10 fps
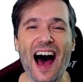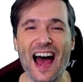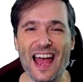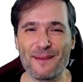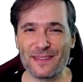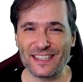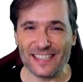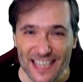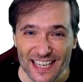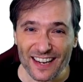I am the
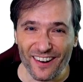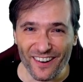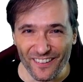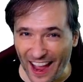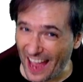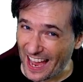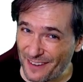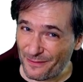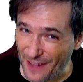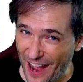CEO and
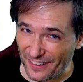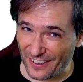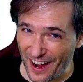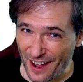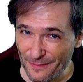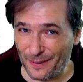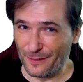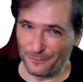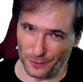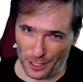founder of
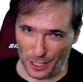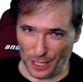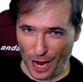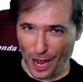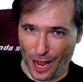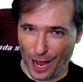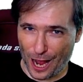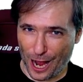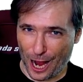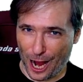
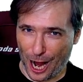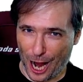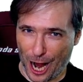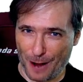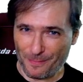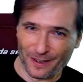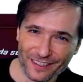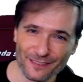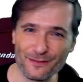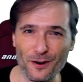Freedom
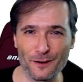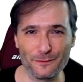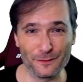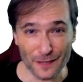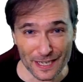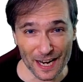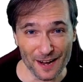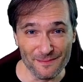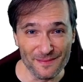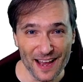for
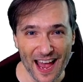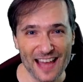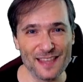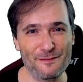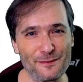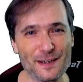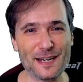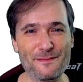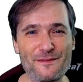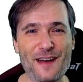Freedom and the
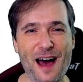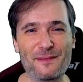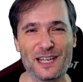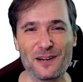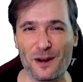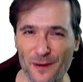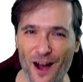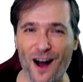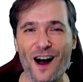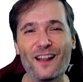Freedom Family, where we
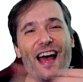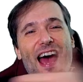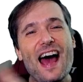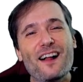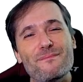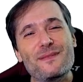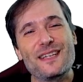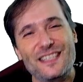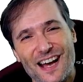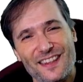all help
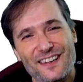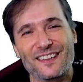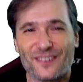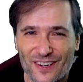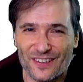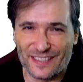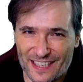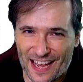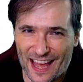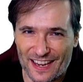each other grow
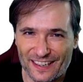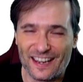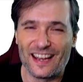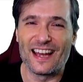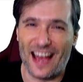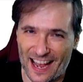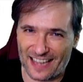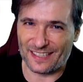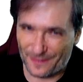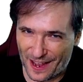together as
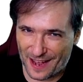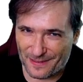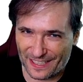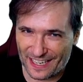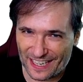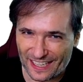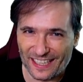a family.